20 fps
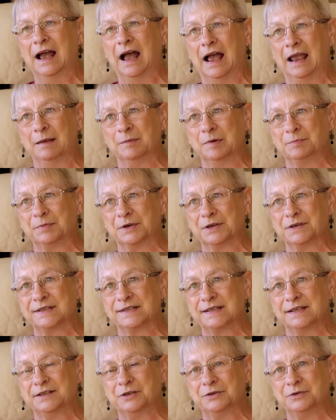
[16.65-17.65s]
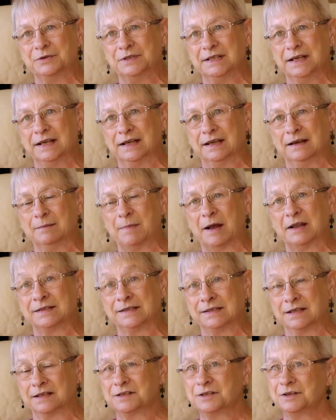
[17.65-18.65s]
I'm a person who did about
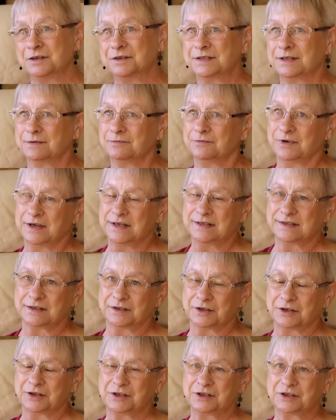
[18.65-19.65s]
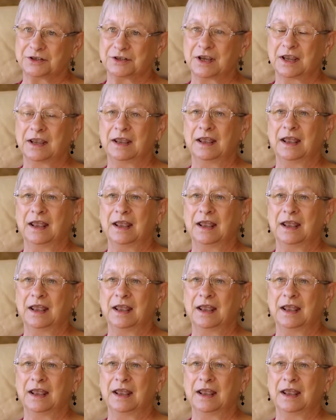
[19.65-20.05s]
6 years of research